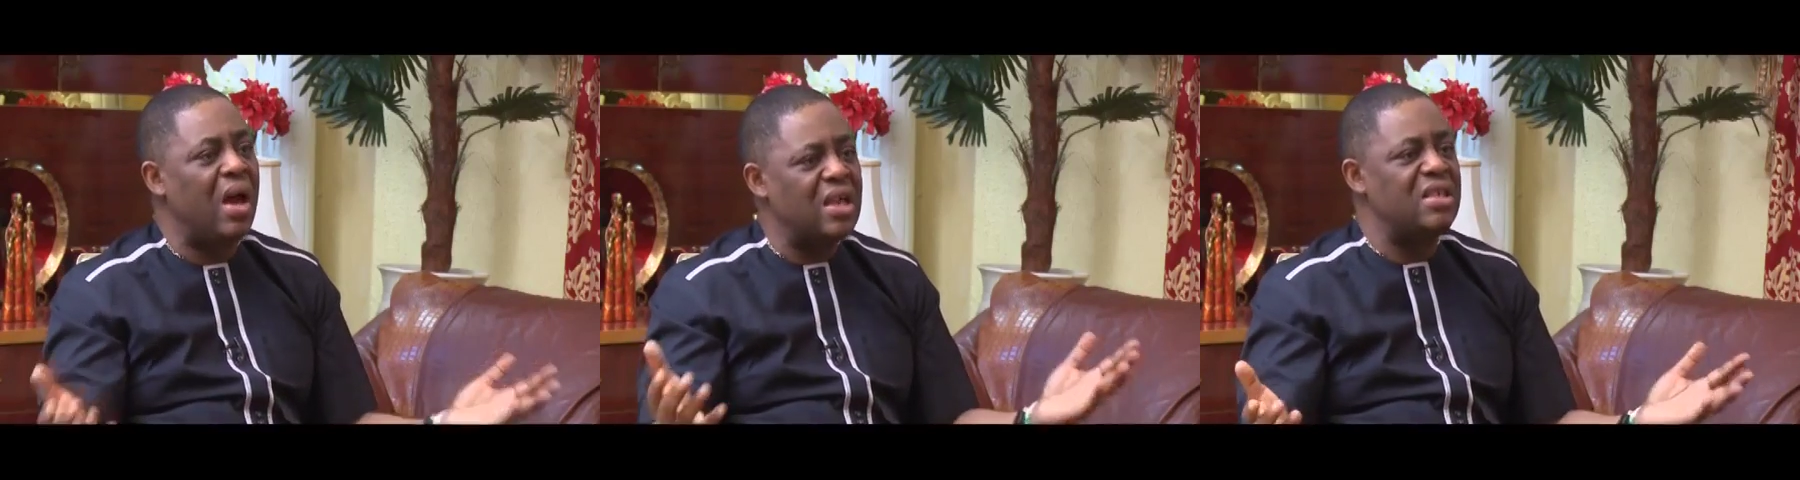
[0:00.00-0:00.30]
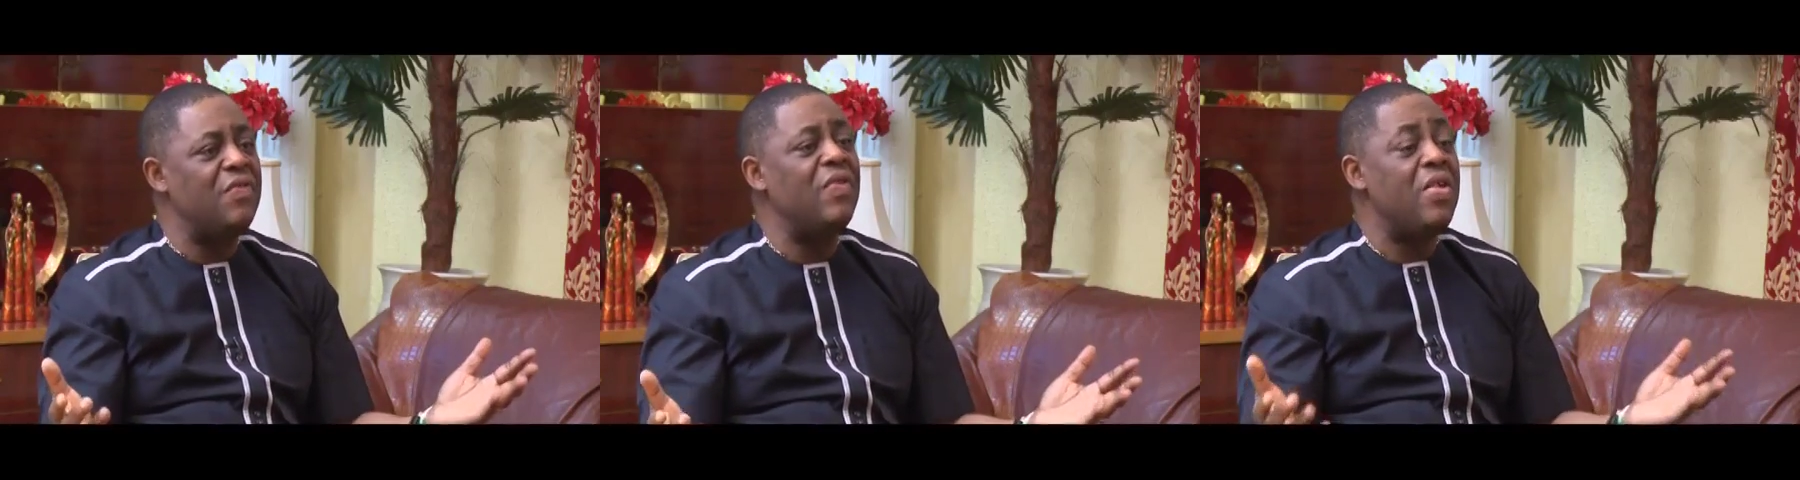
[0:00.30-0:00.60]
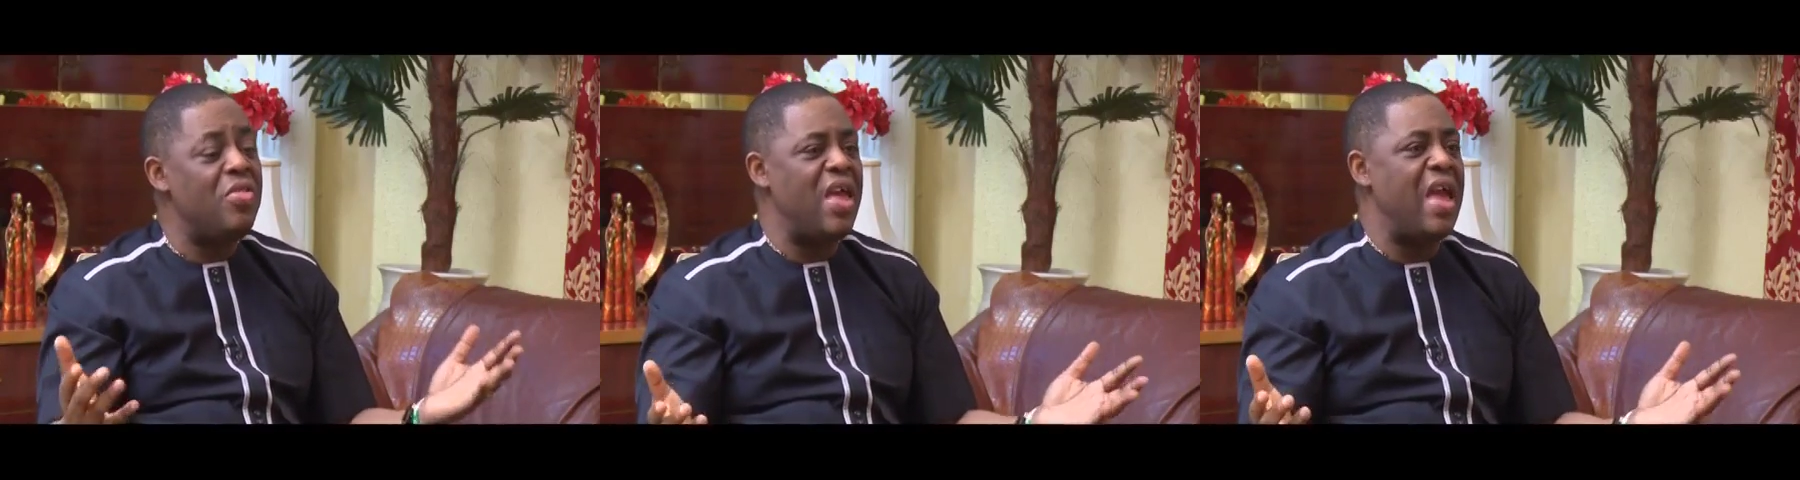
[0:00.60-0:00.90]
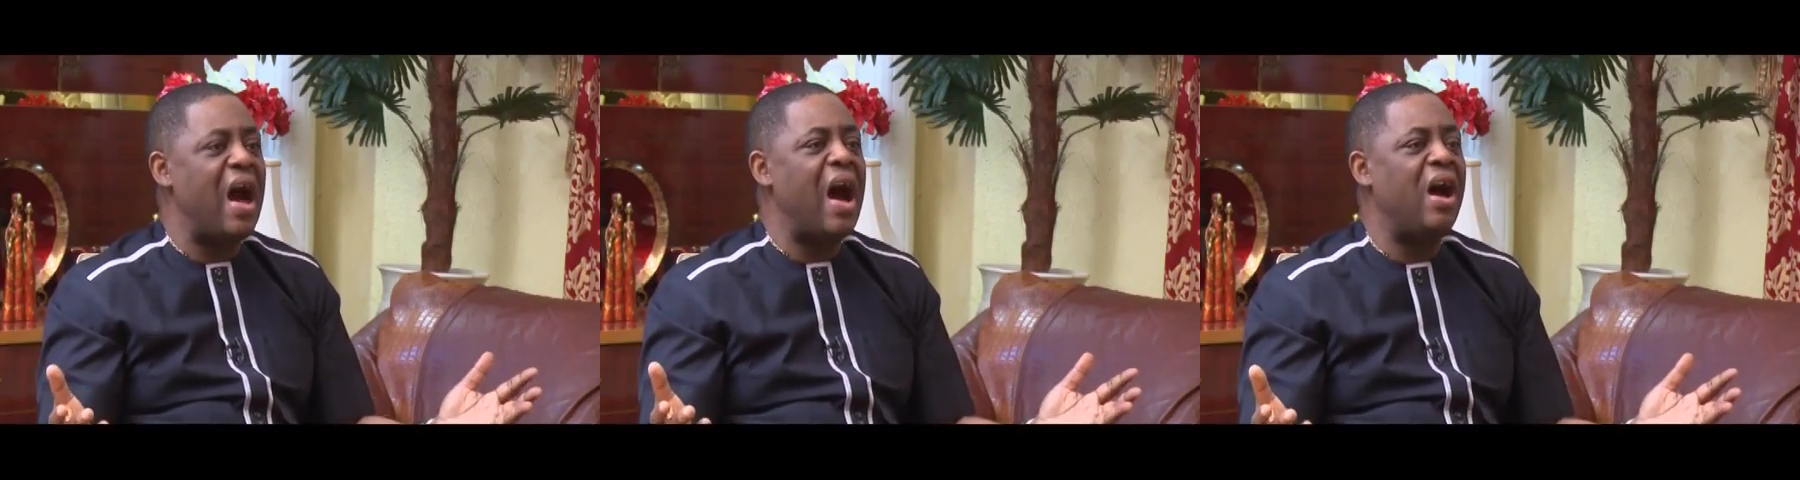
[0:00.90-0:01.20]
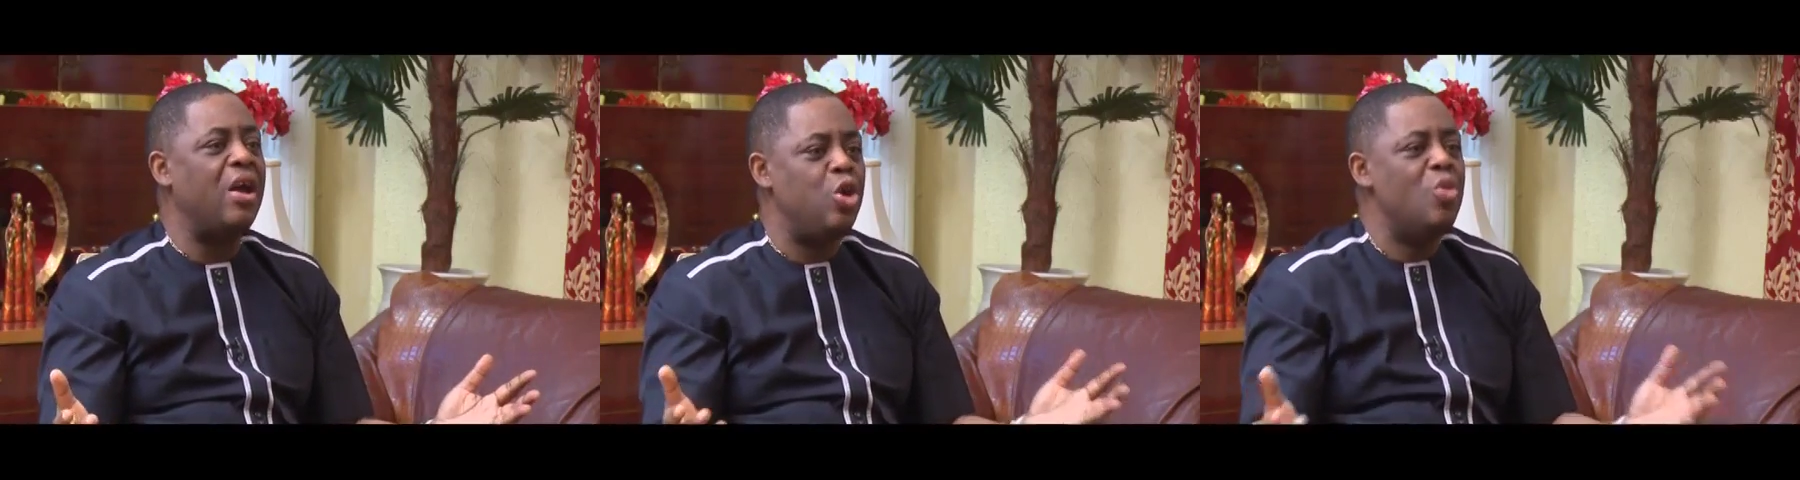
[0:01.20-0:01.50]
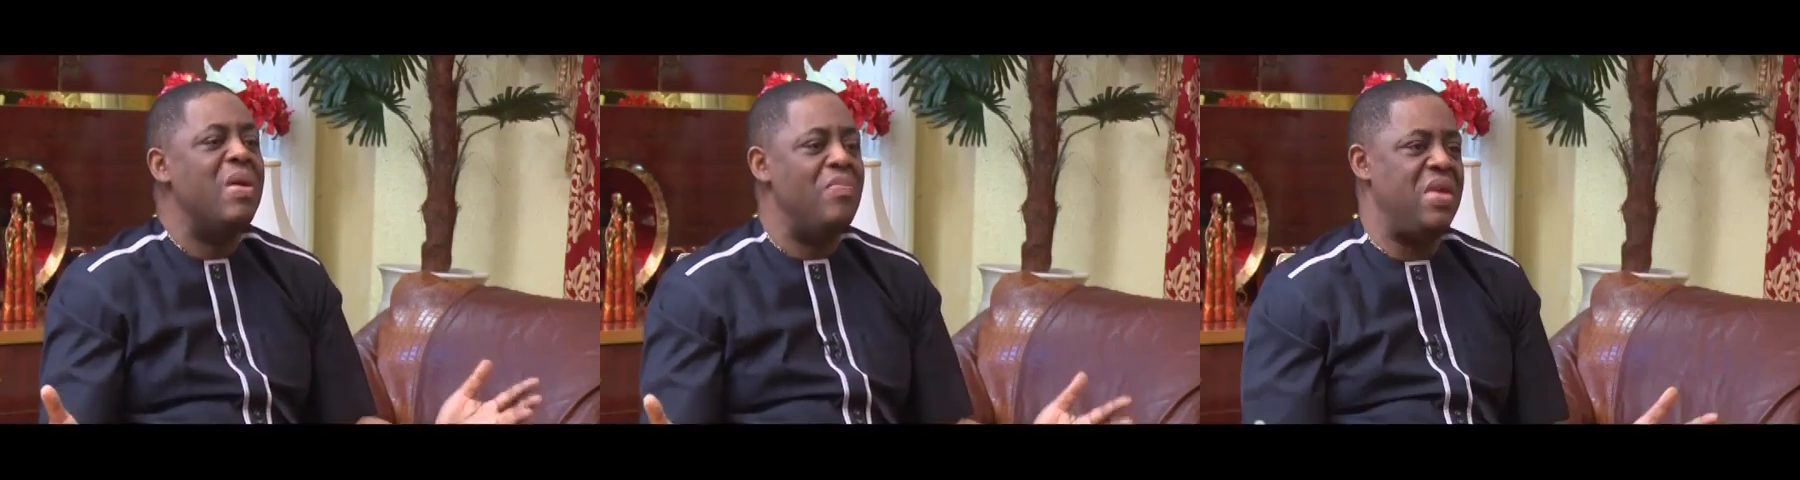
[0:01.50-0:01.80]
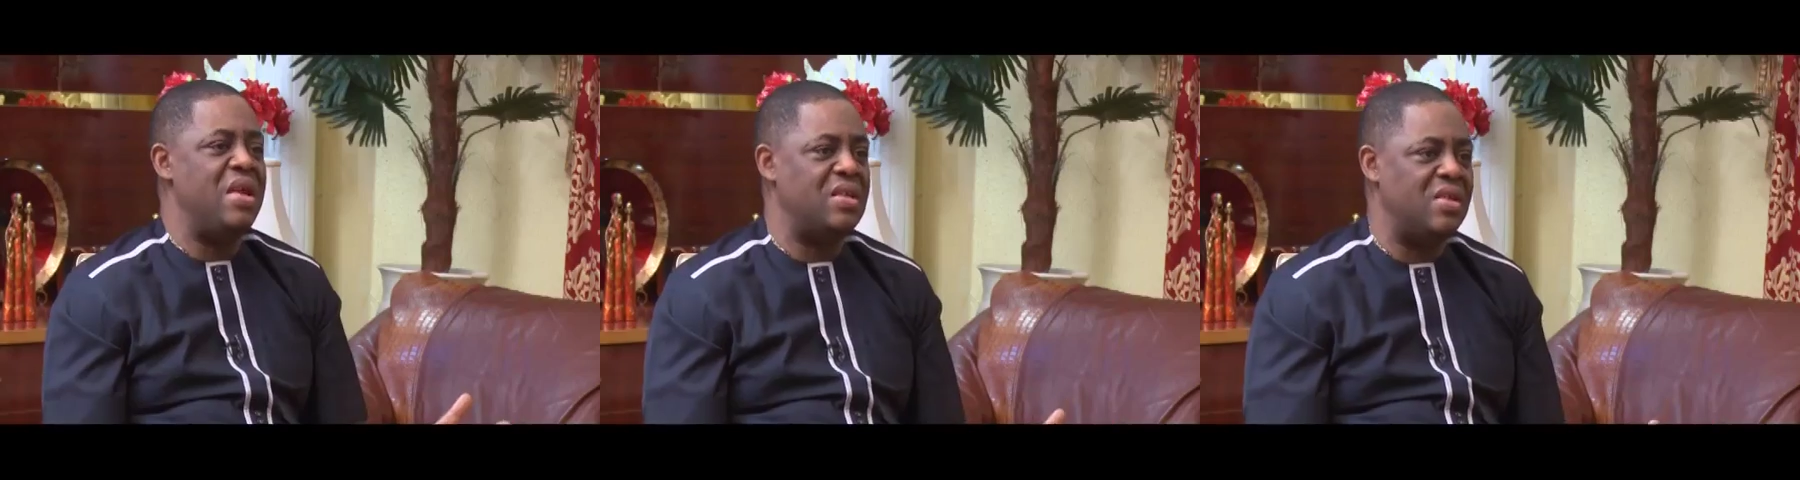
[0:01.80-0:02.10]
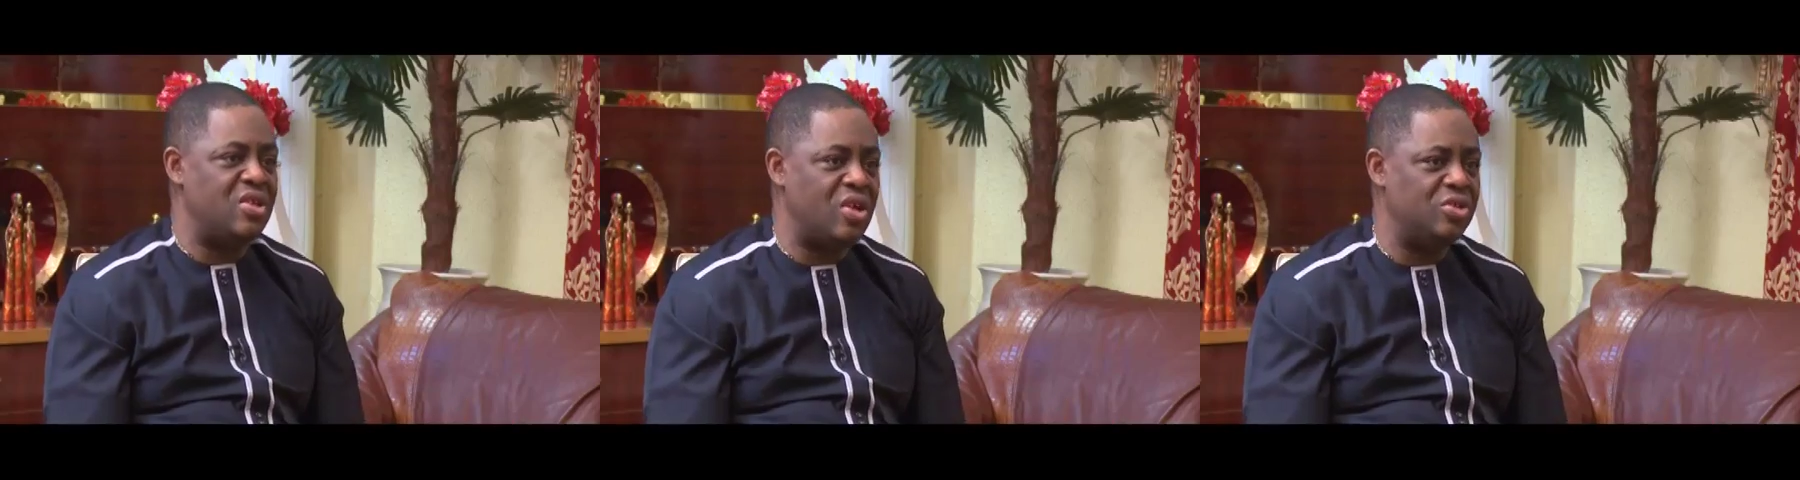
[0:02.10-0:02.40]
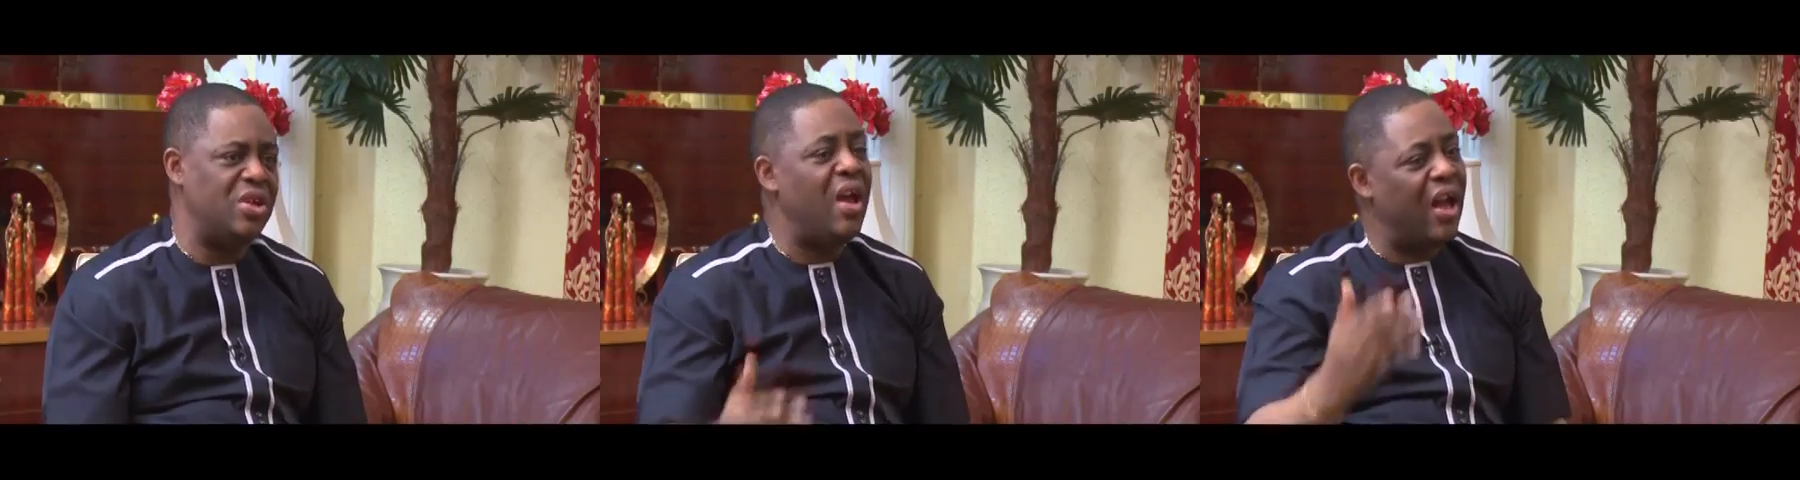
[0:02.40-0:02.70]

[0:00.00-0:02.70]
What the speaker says: as if they are human beings in this country